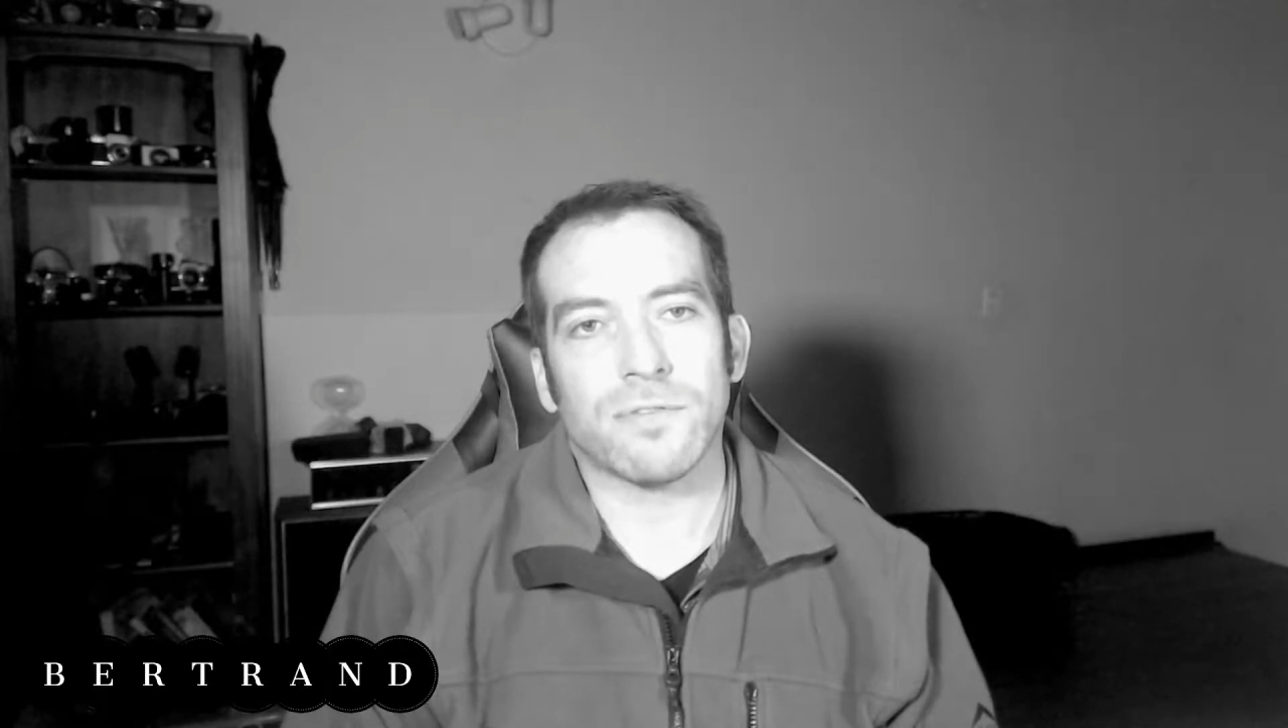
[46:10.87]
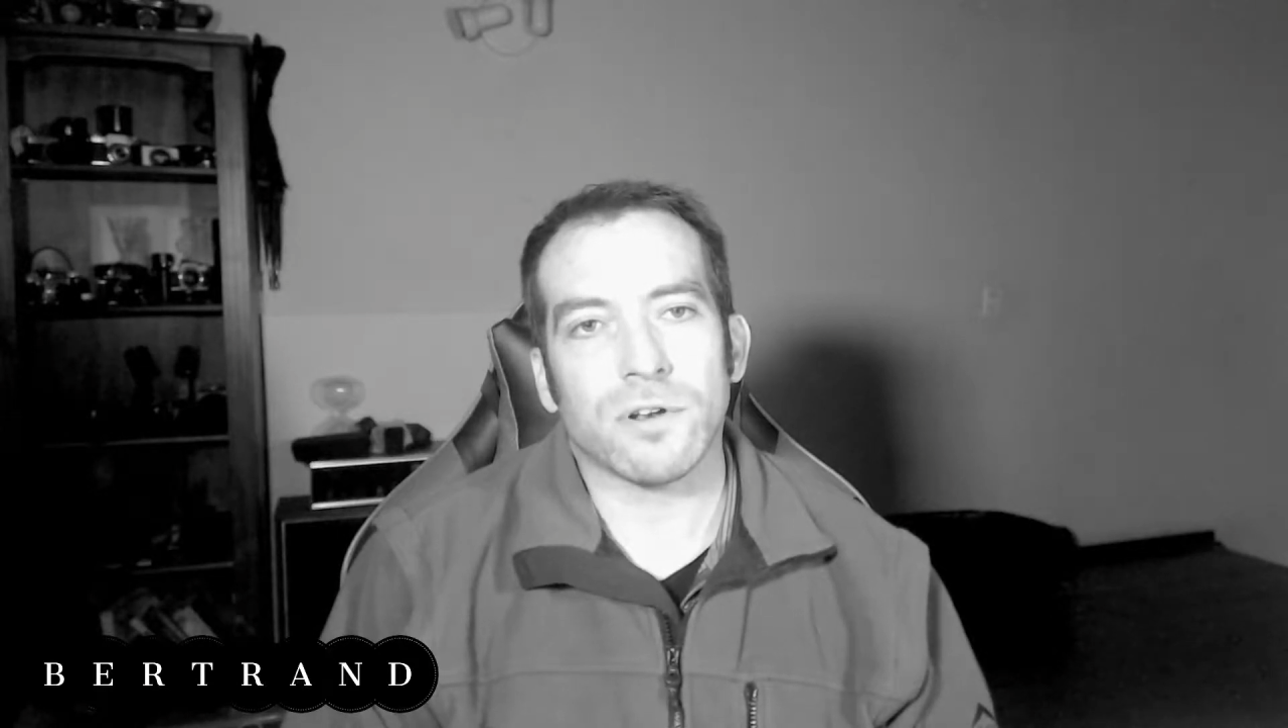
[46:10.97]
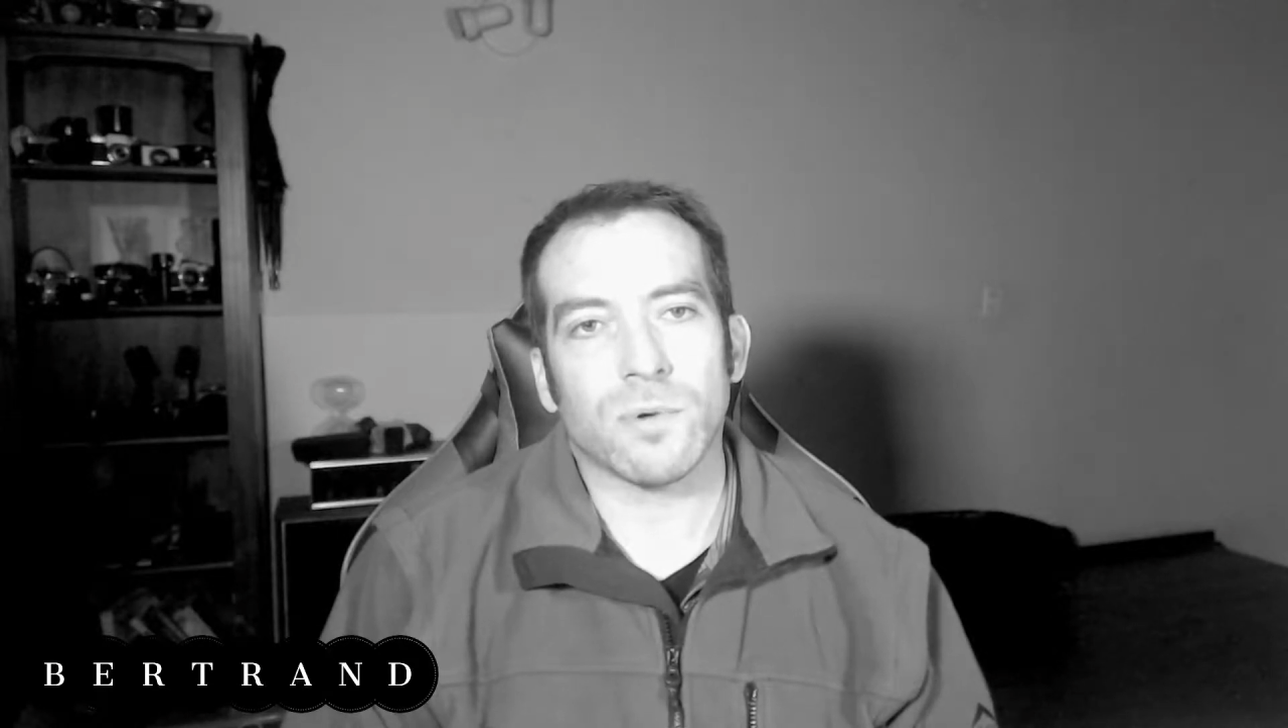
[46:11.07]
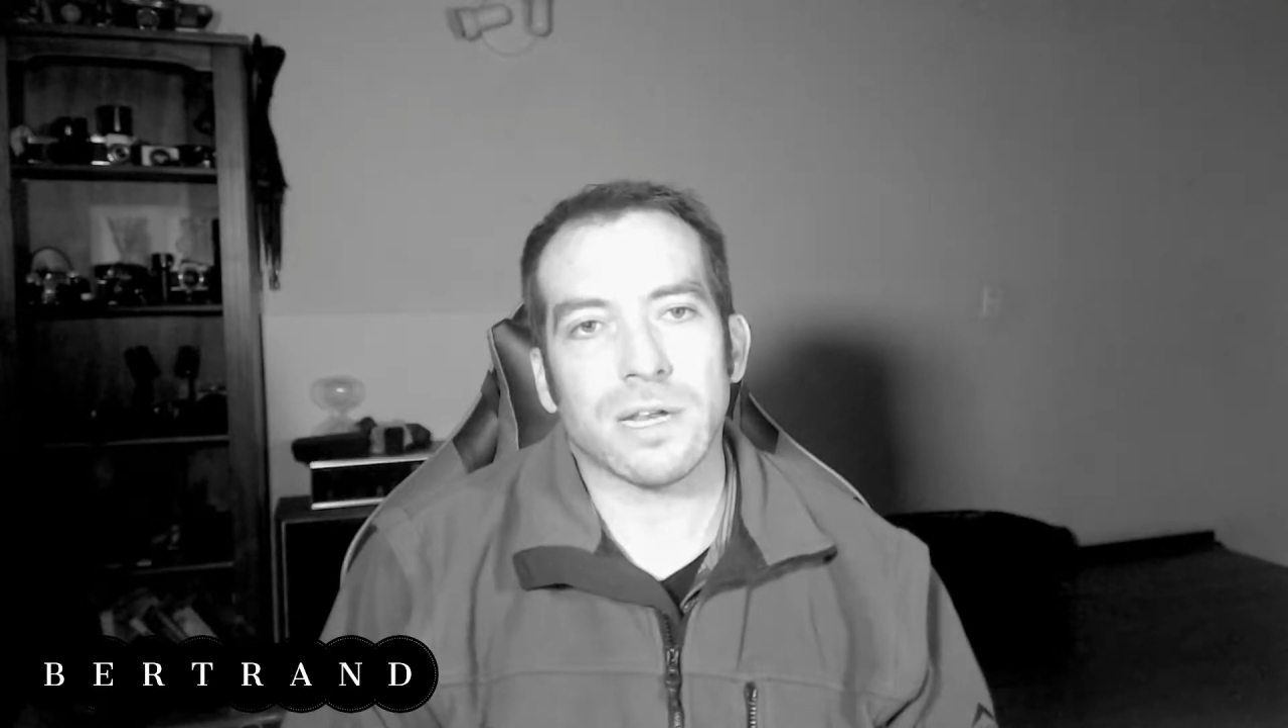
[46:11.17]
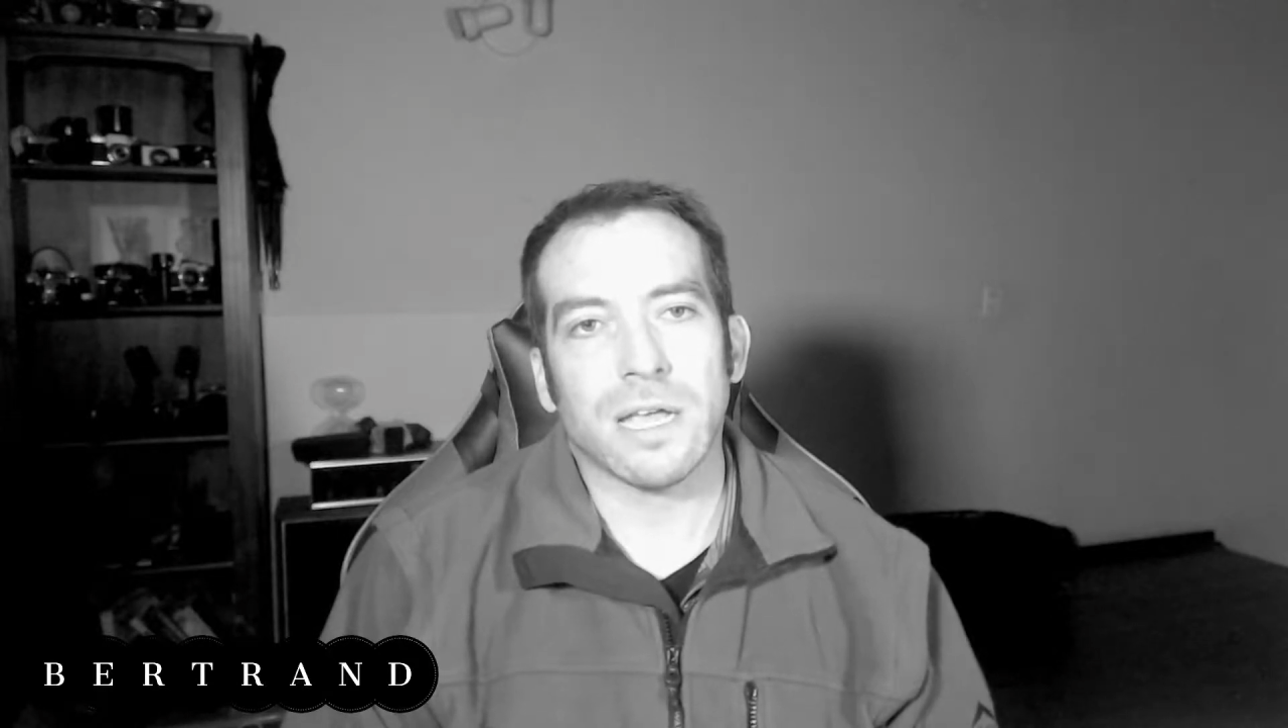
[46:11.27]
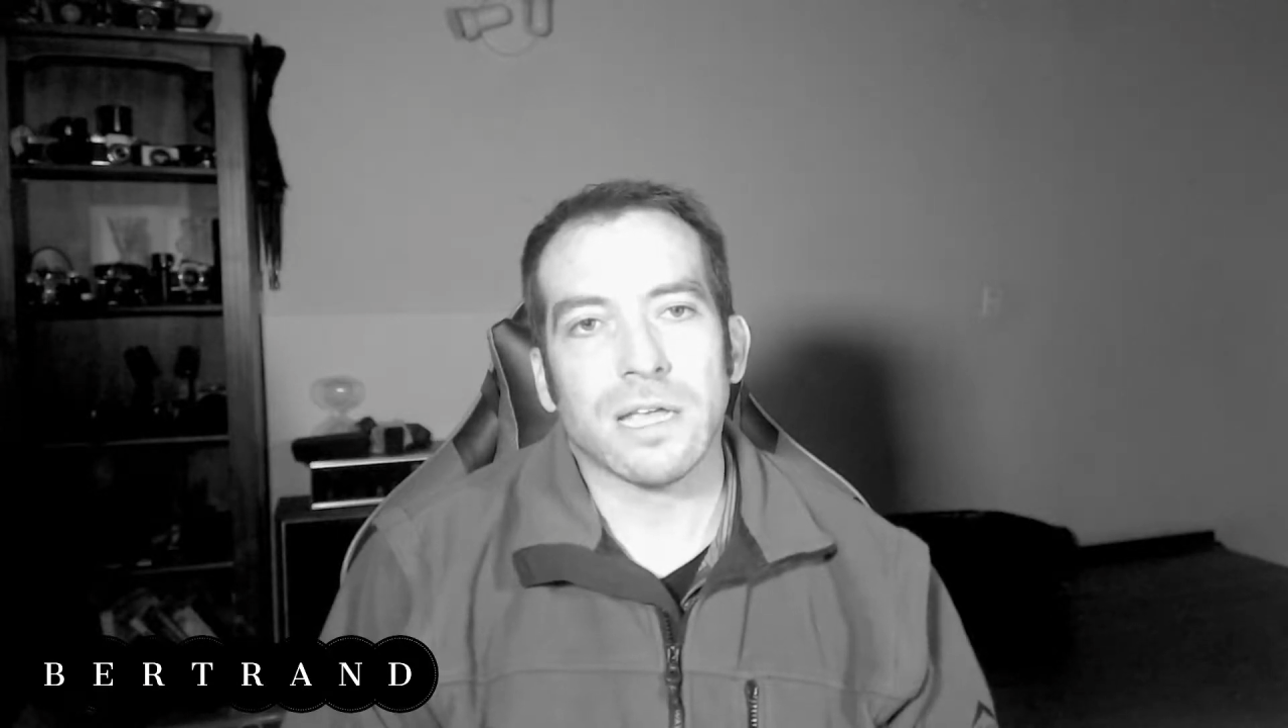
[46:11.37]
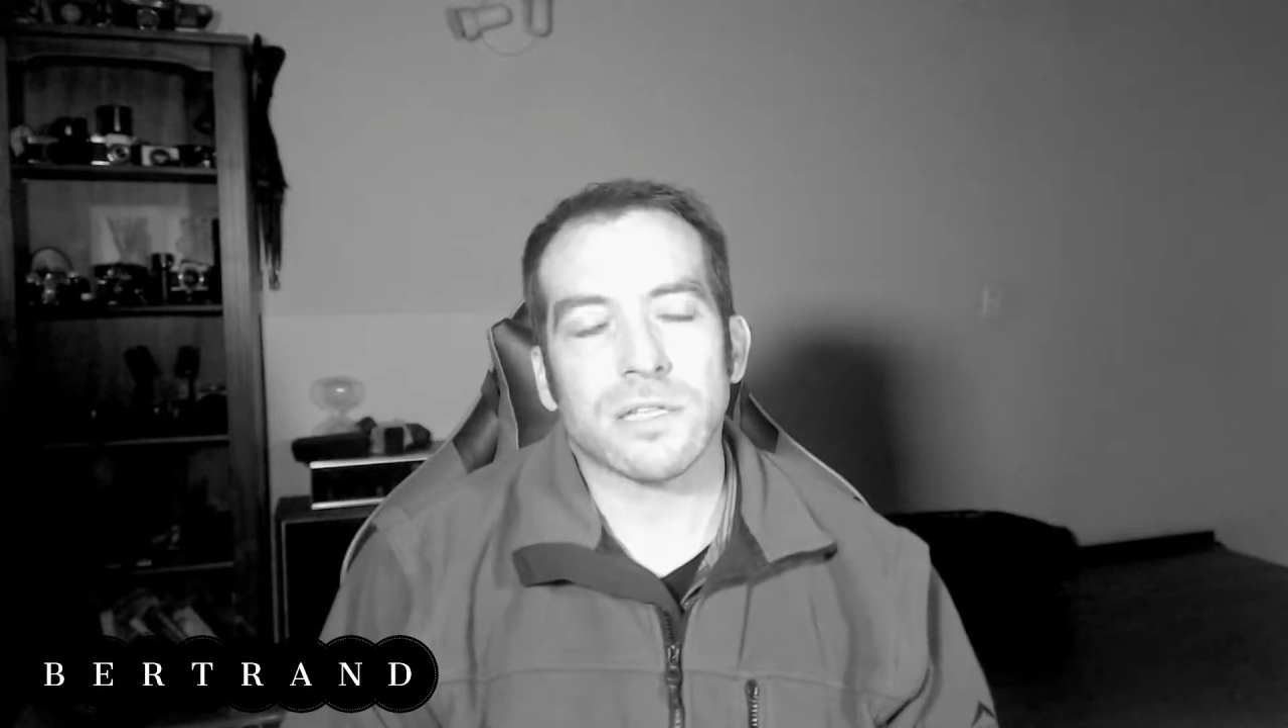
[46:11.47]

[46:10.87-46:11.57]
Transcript: different one.